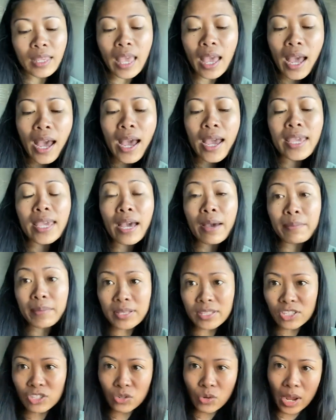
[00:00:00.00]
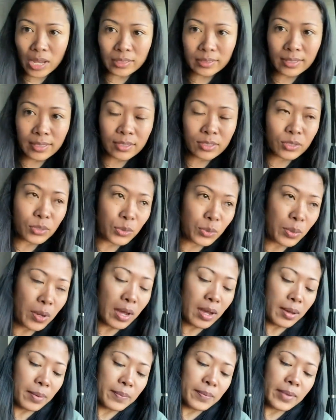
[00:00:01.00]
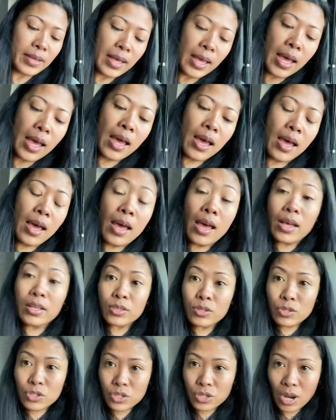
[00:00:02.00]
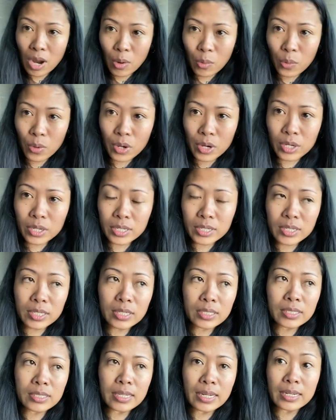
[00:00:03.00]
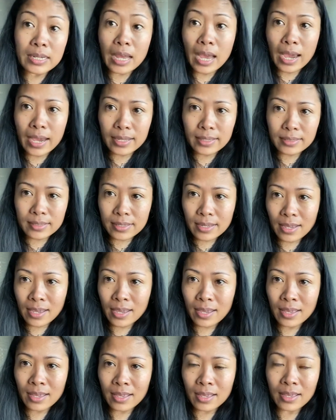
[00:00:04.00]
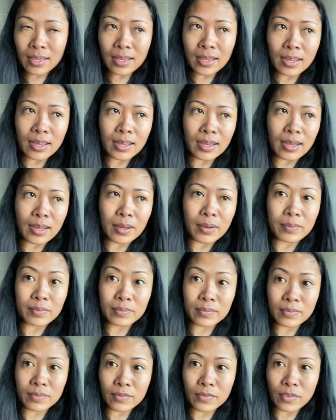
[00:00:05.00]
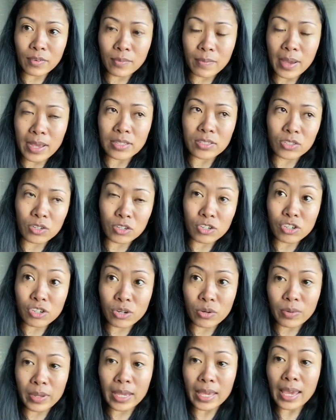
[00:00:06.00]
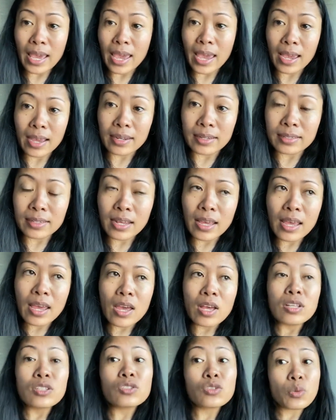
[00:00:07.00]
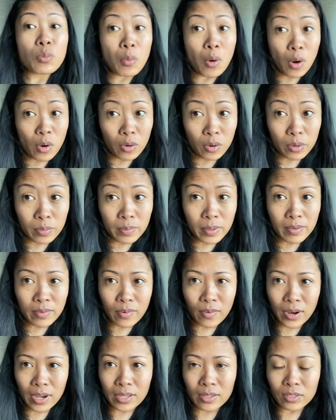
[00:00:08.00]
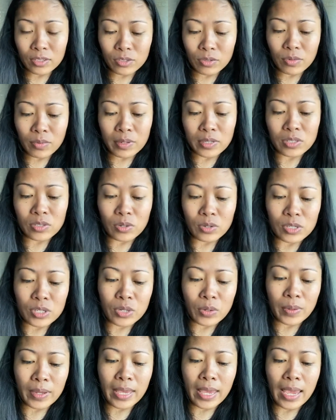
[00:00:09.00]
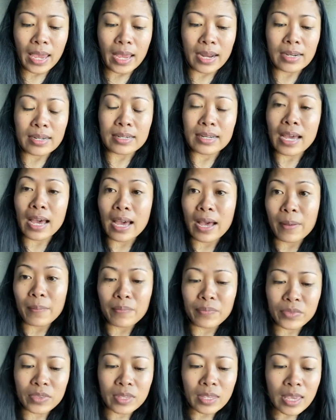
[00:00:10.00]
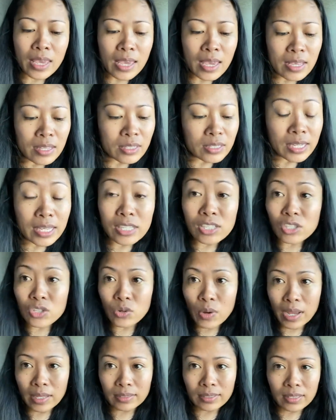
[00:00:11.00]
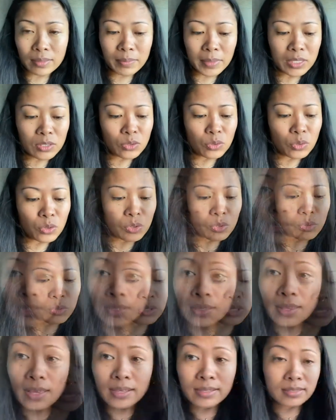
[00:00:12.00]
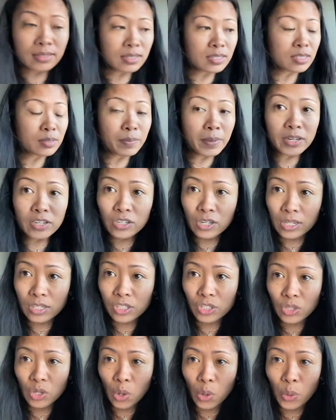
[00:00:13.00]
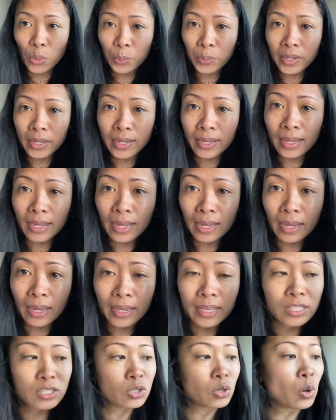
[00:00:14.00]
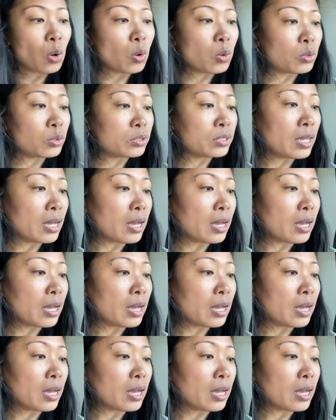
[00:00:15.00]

I am instructed to shower tonight for my surgery, and tomorrow before I go to my surgery. And they instructed me to use this special soap. It's called